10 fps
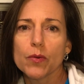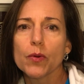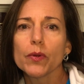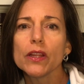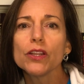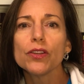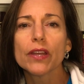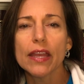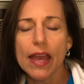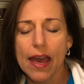we're really
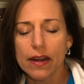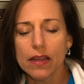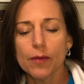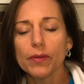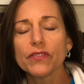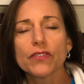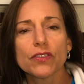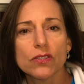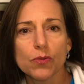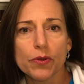looking at a couple of
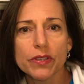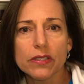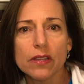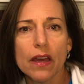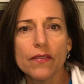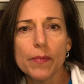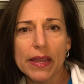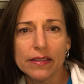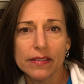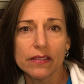different sources of
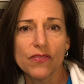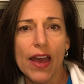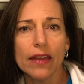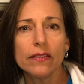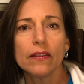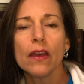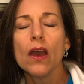omega-6 fats.